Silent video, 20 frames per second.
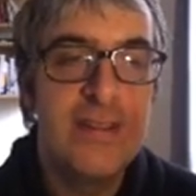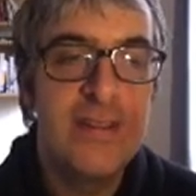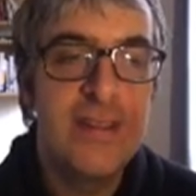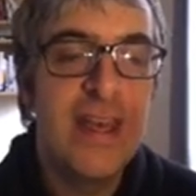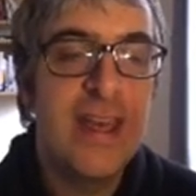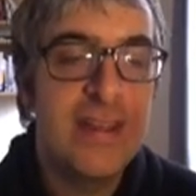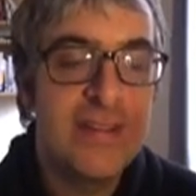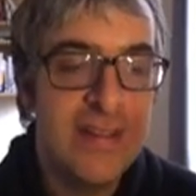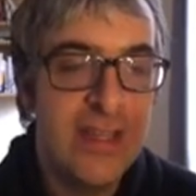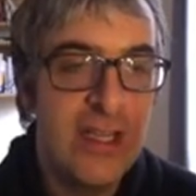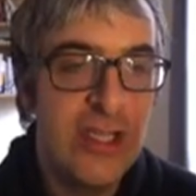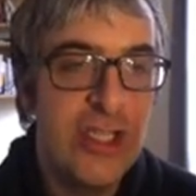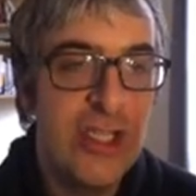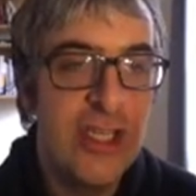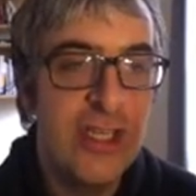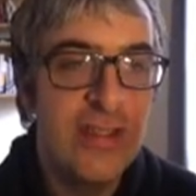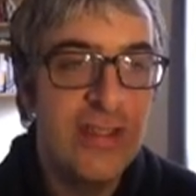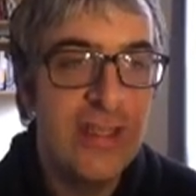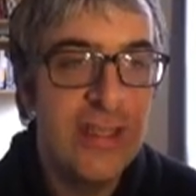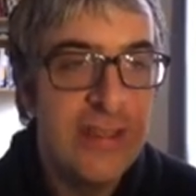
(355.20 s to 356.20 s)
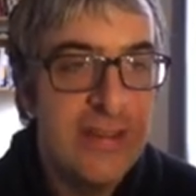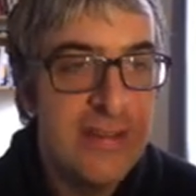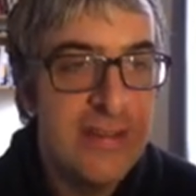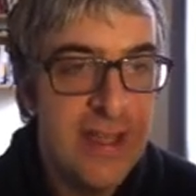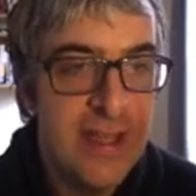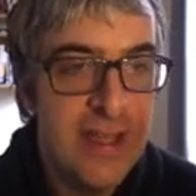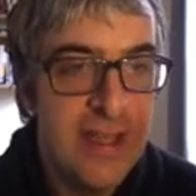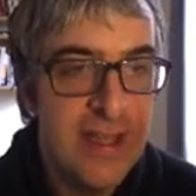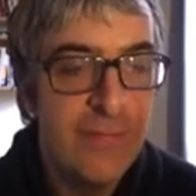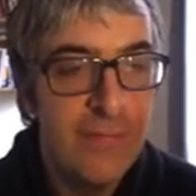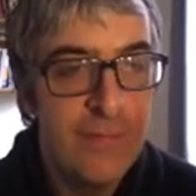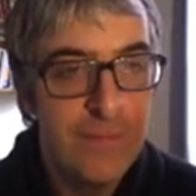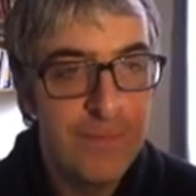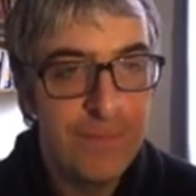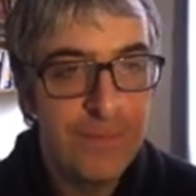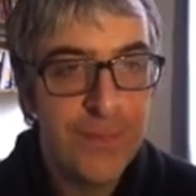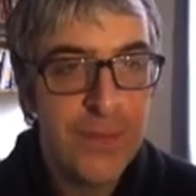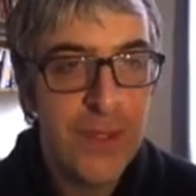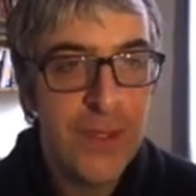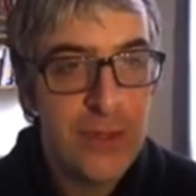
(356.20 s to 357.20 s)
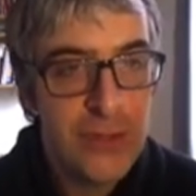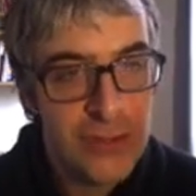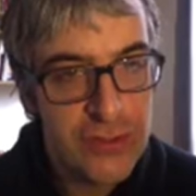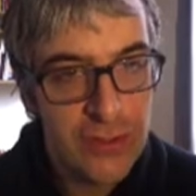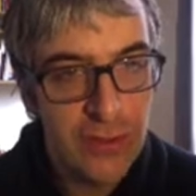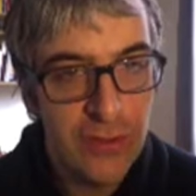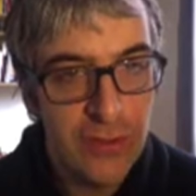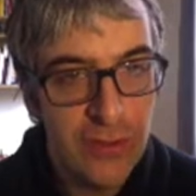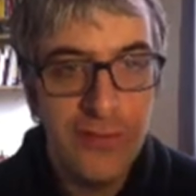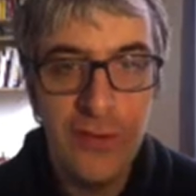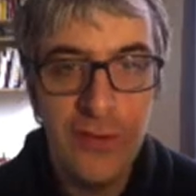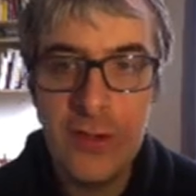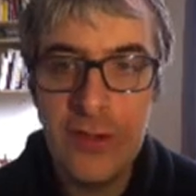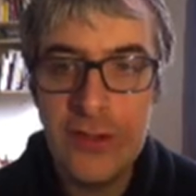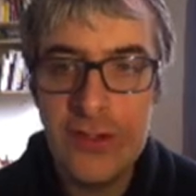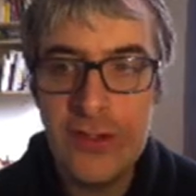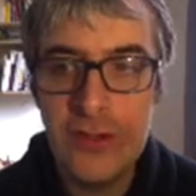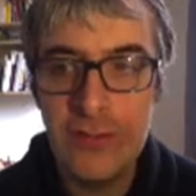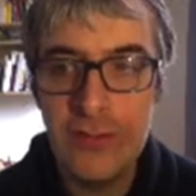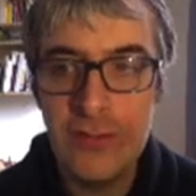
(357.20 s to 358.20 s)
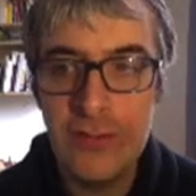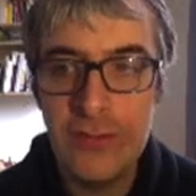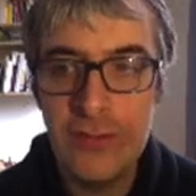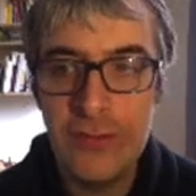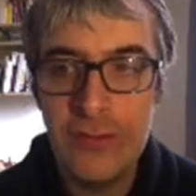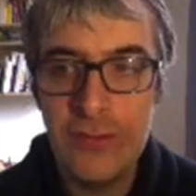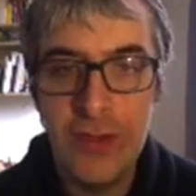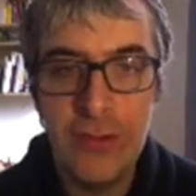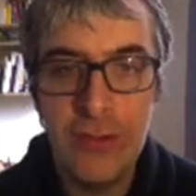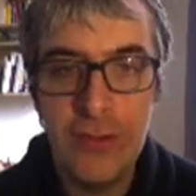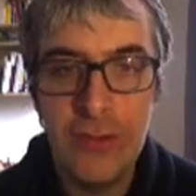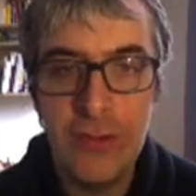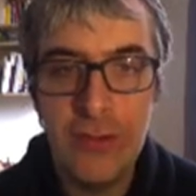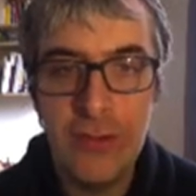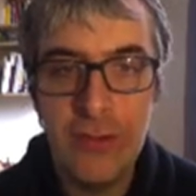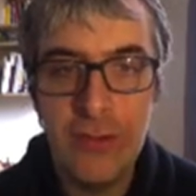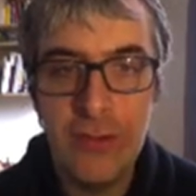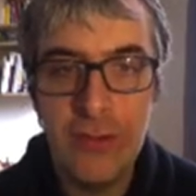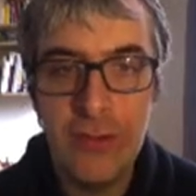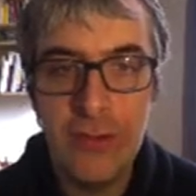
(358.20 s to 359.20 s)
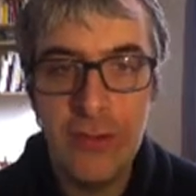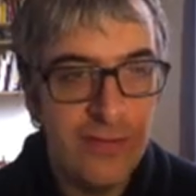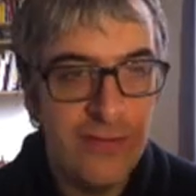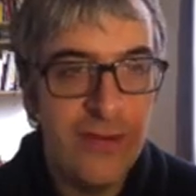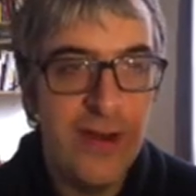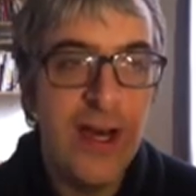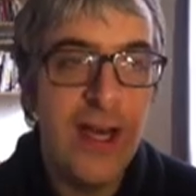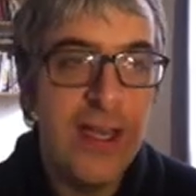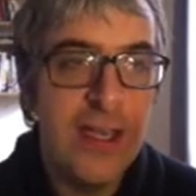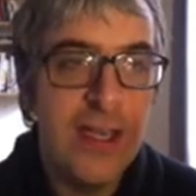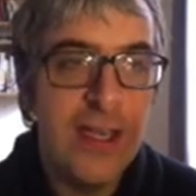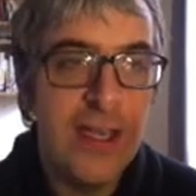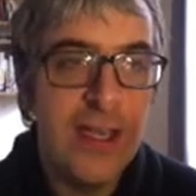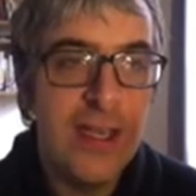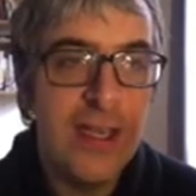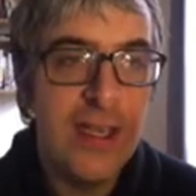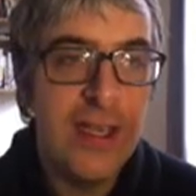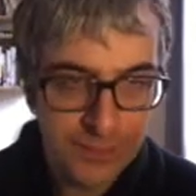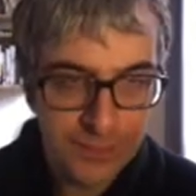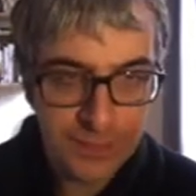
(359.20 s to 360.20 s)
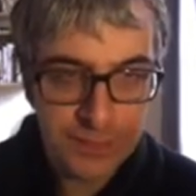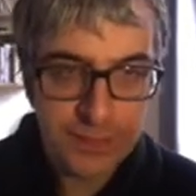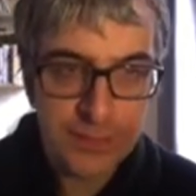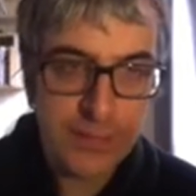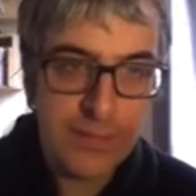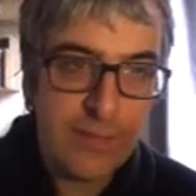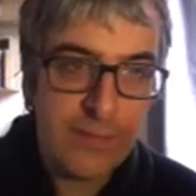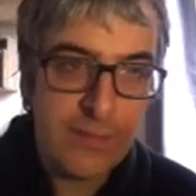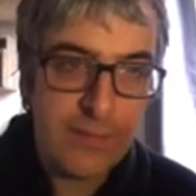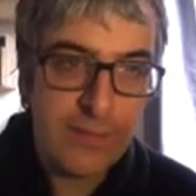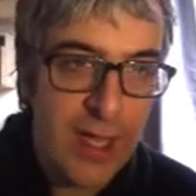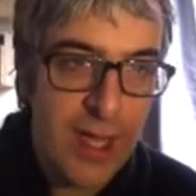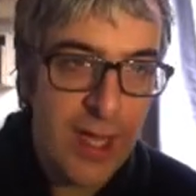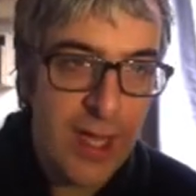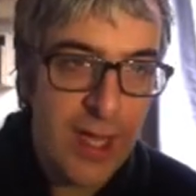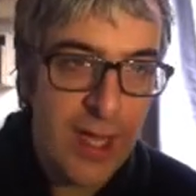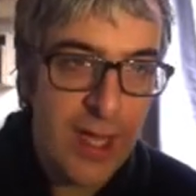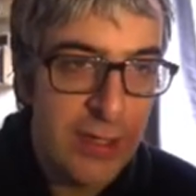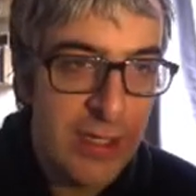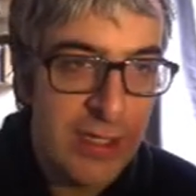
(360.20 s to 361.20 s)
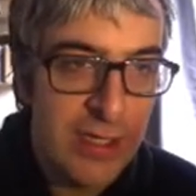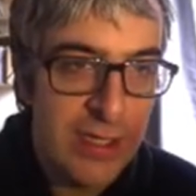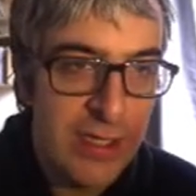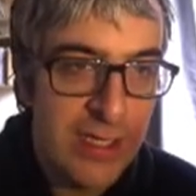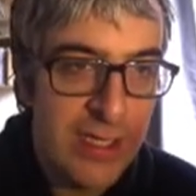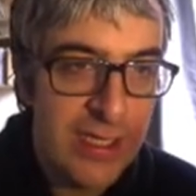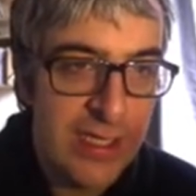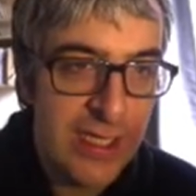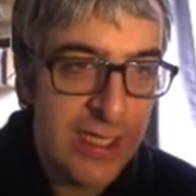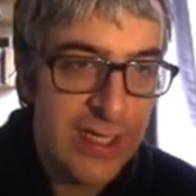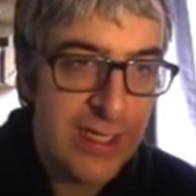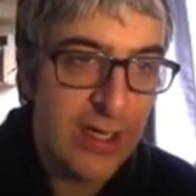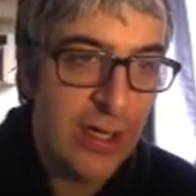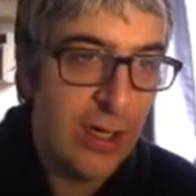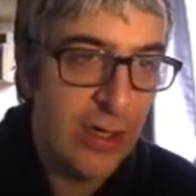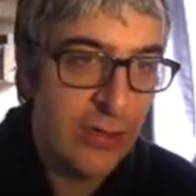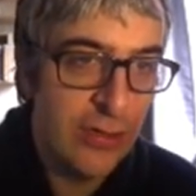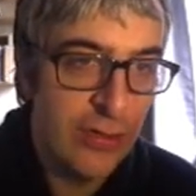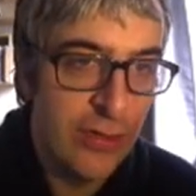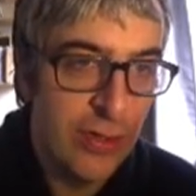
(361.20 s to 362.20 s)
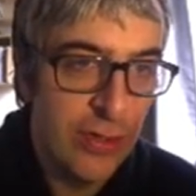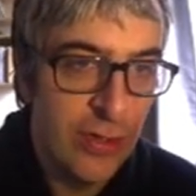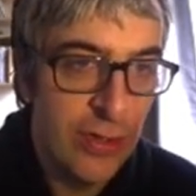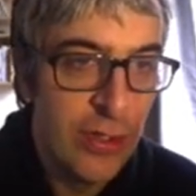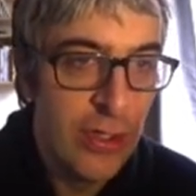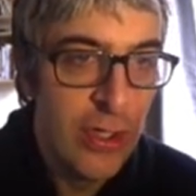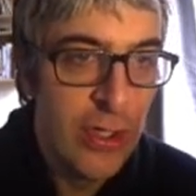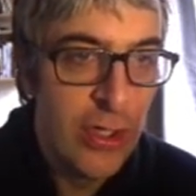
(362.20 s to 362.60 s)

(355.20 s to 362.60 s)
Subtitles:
Excel sheet itself. So first we connect the file. I will click on the